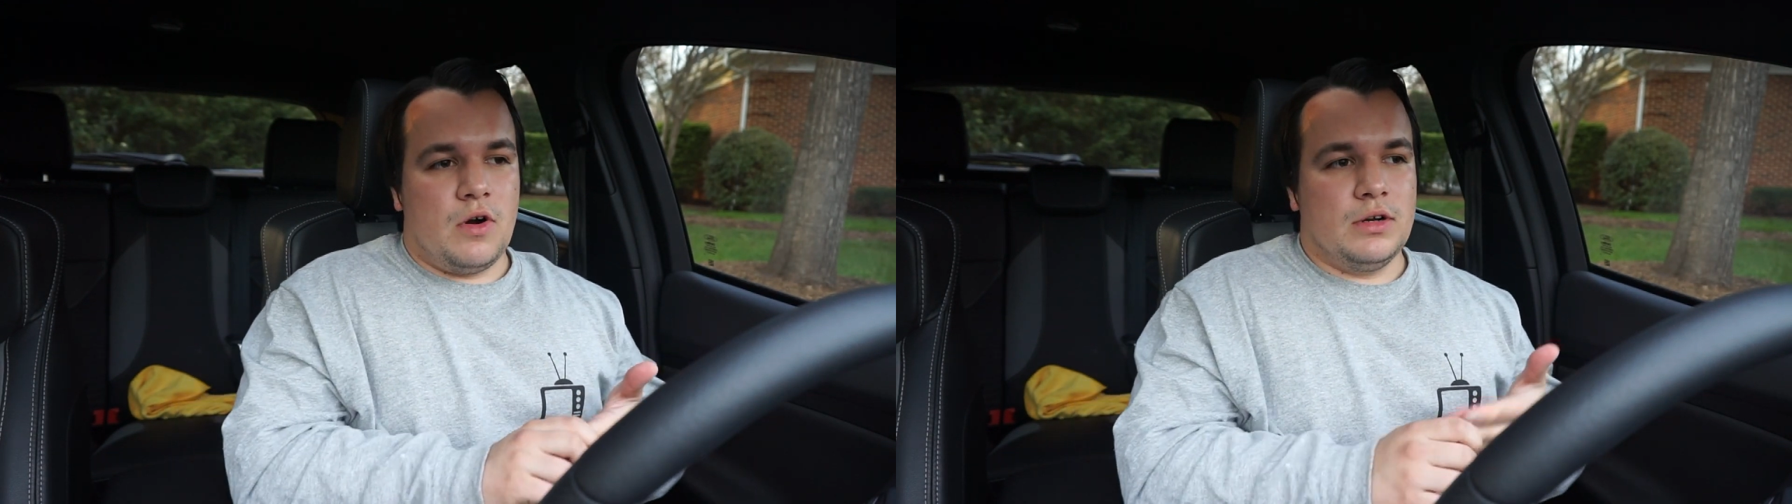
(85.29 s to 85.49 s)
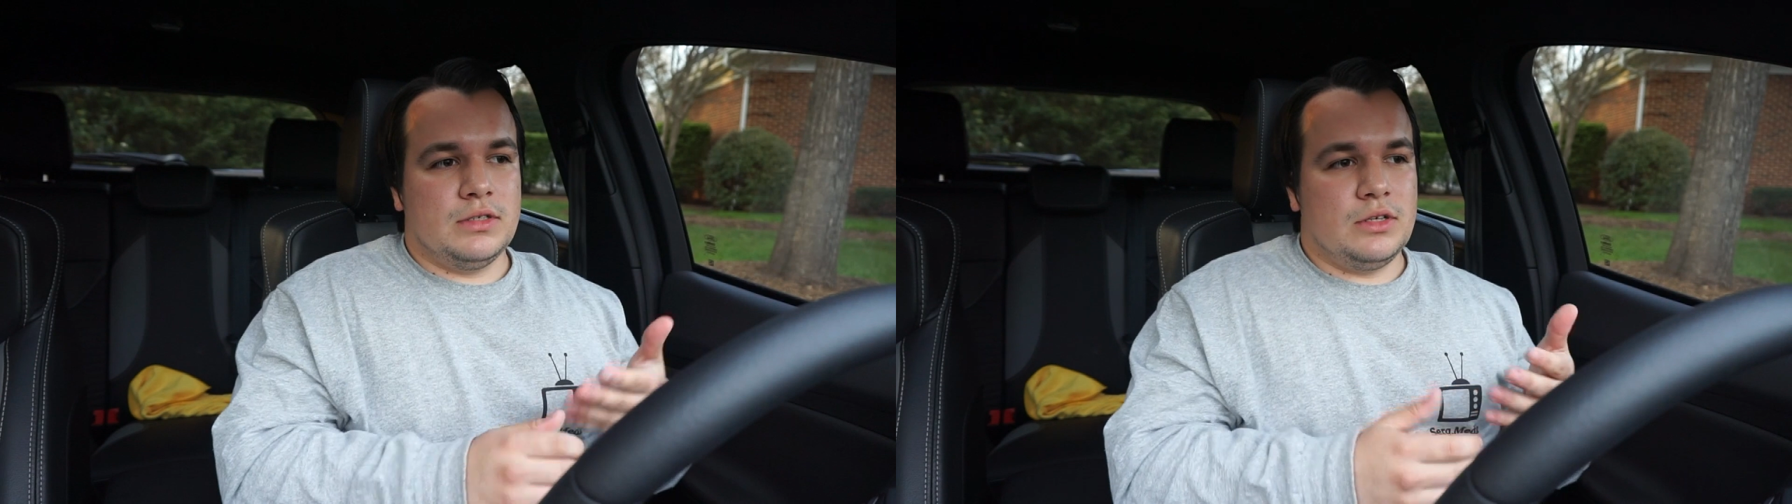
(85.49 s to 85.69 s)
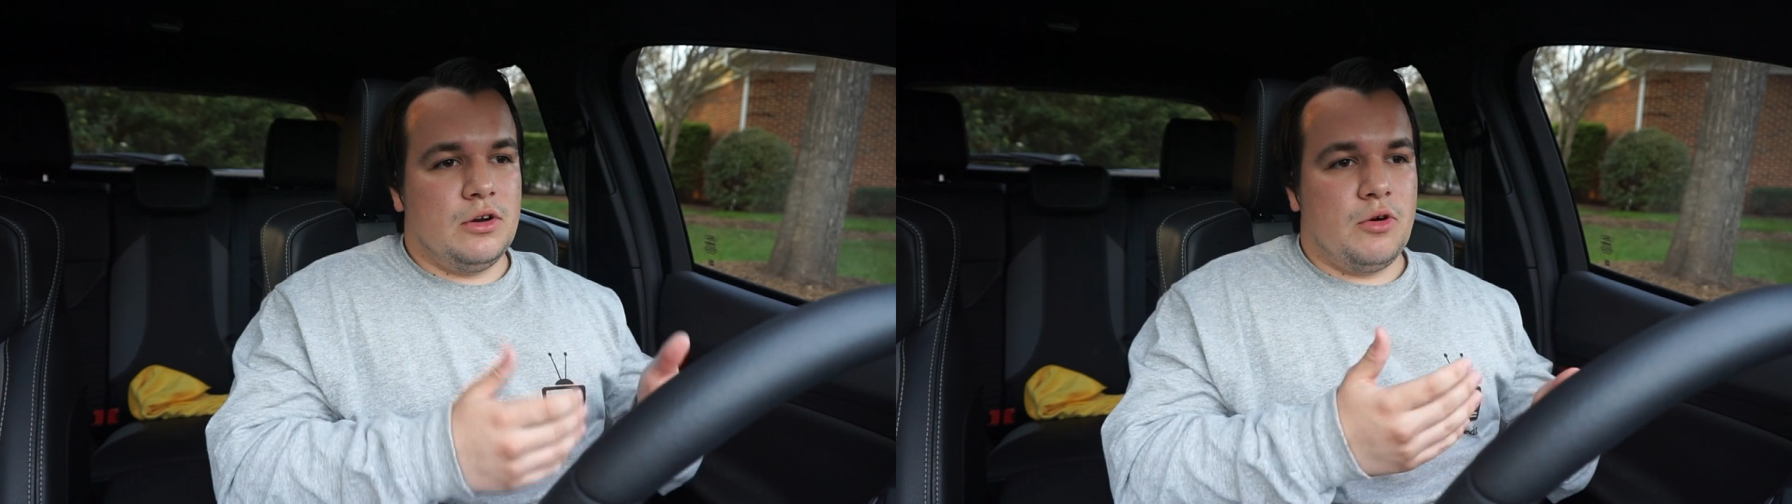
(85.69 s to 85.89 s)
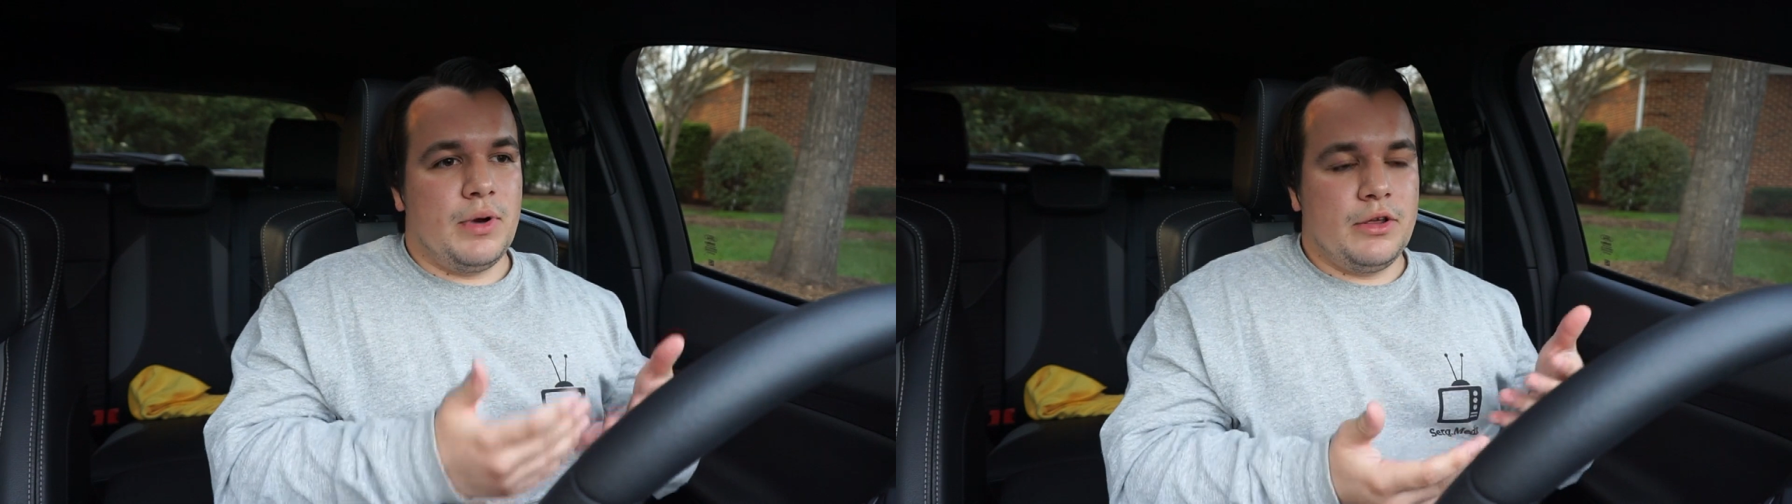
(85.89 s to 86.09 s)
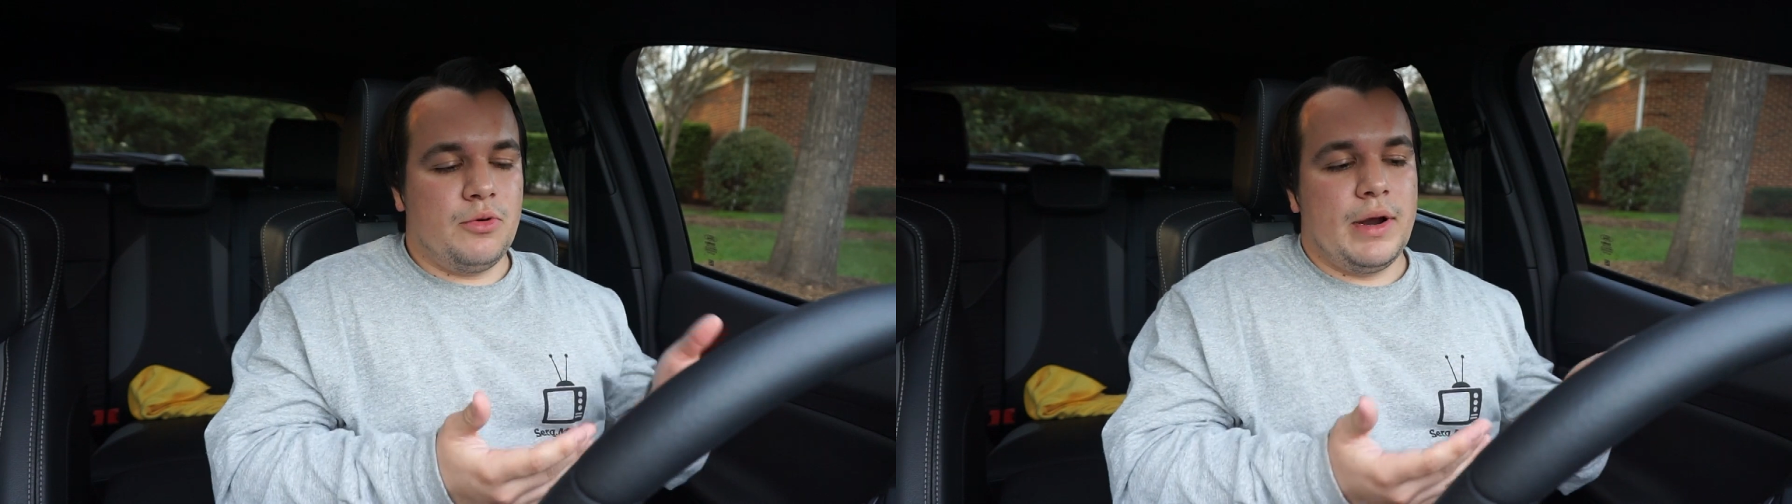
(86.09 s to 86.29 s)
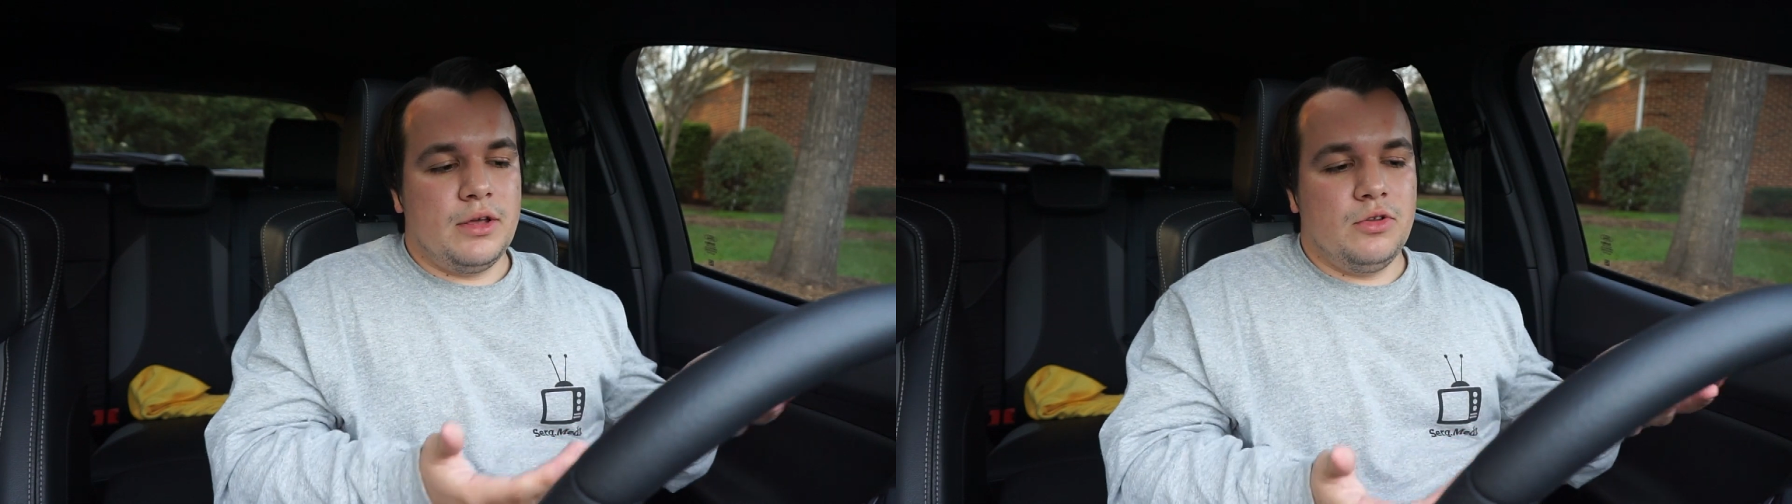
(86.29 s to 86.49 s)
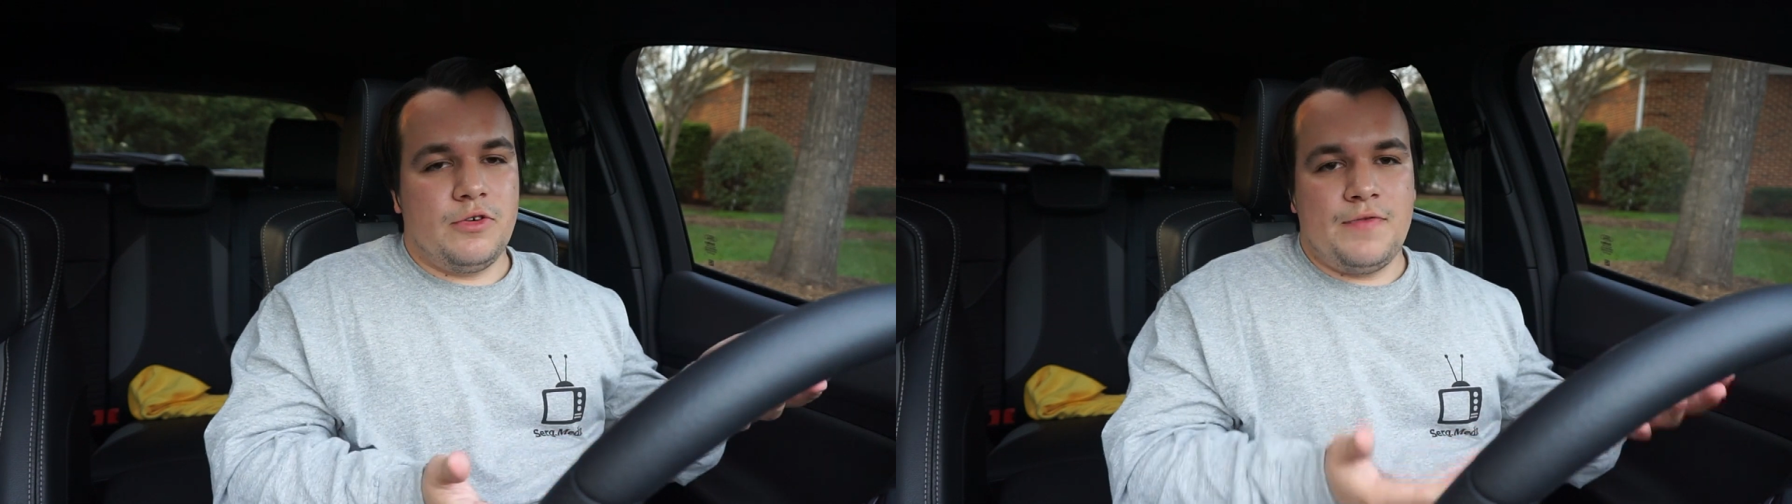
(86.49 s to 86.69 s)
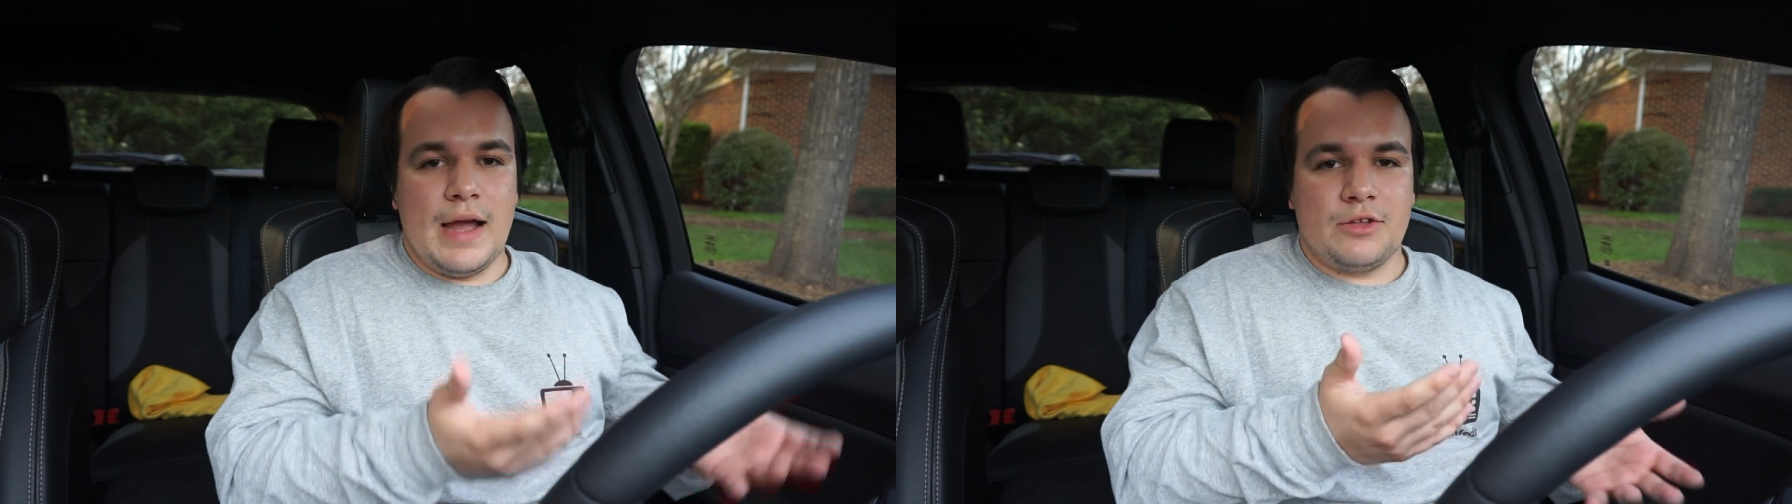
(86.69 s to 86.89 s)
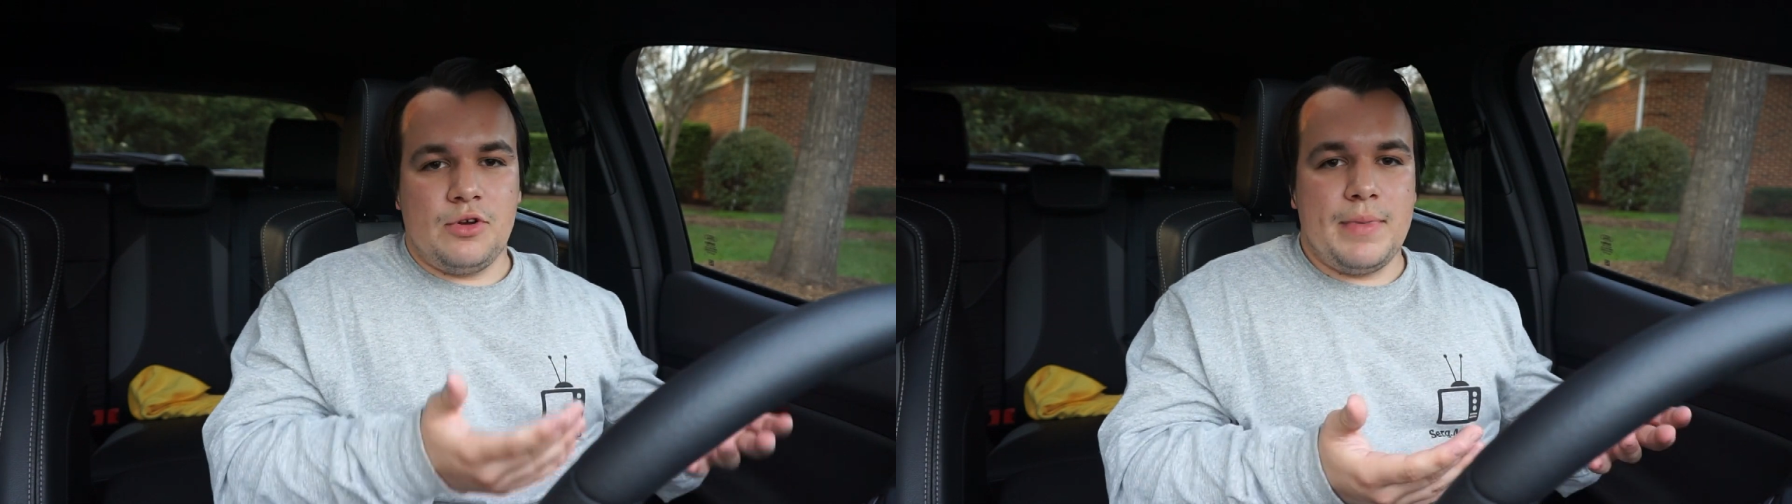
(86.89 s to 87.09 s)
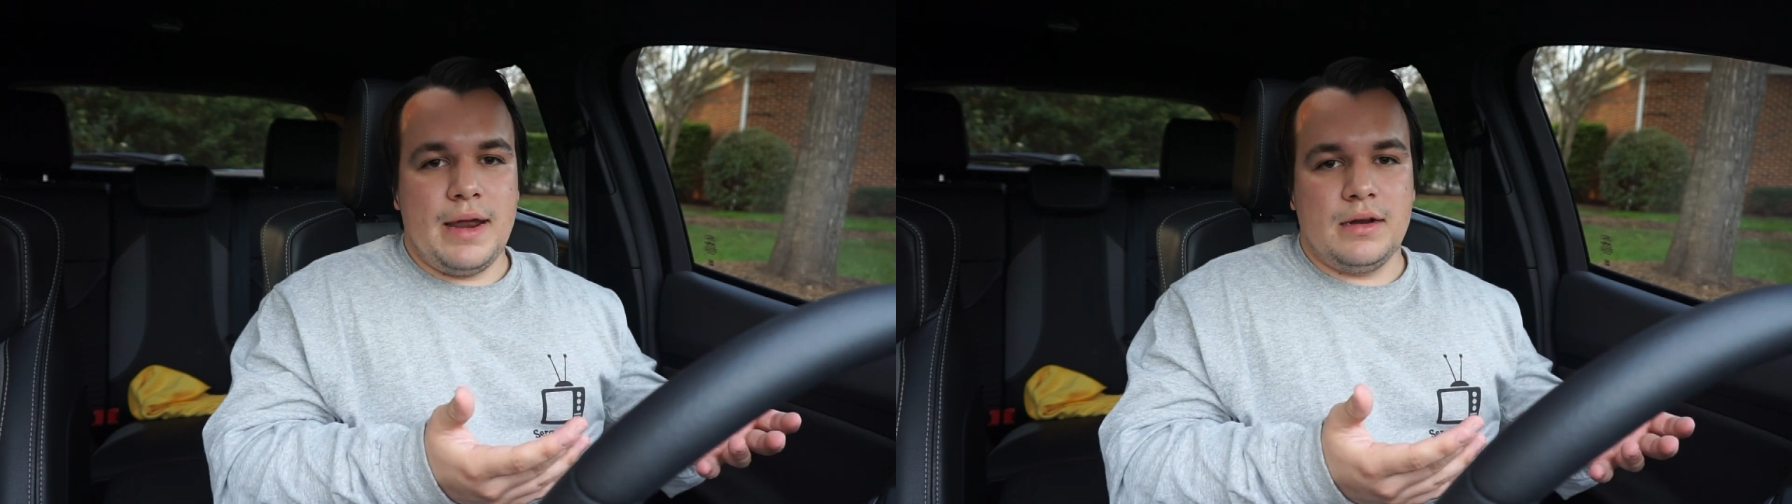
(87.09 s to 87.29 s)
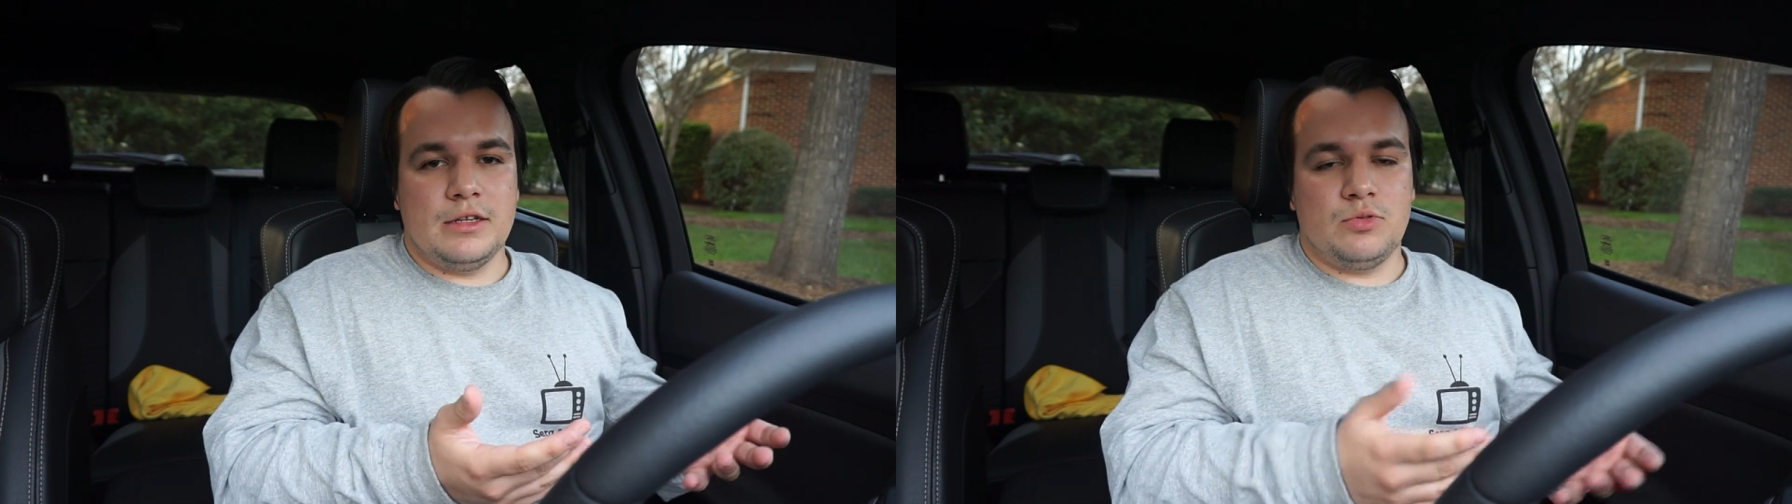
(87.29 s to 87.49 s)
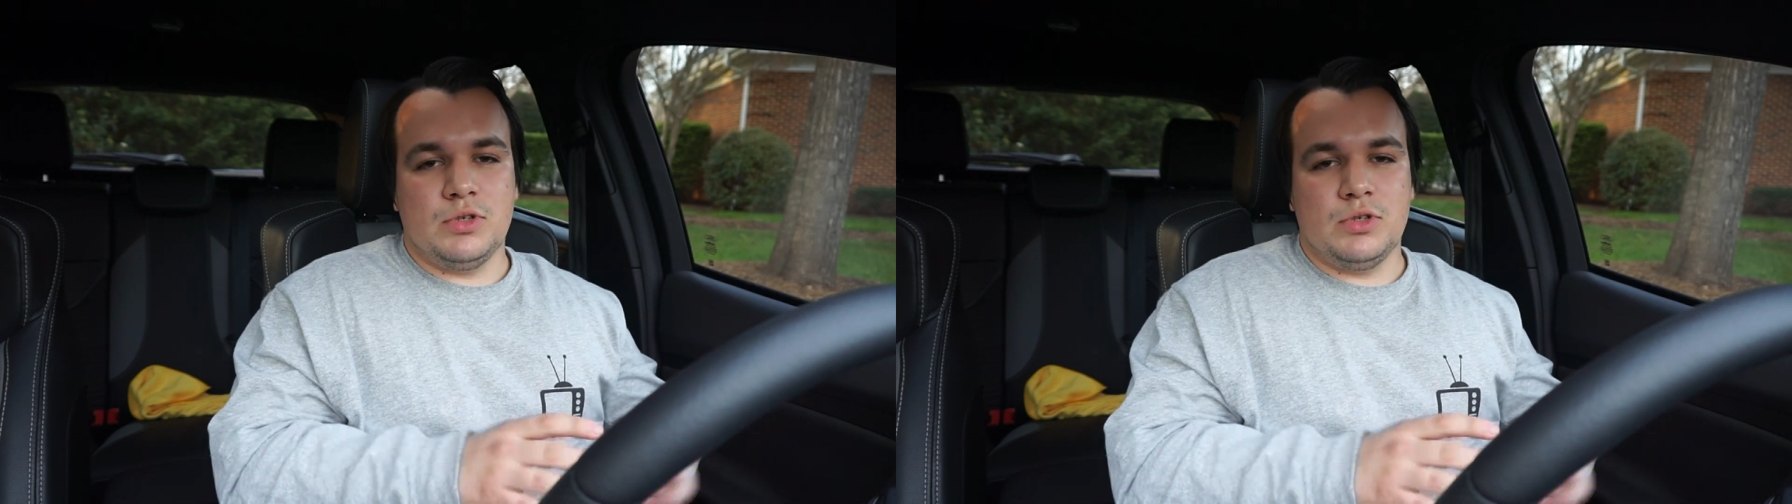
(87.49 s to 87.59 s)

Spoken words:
as, your regular factory maintenance,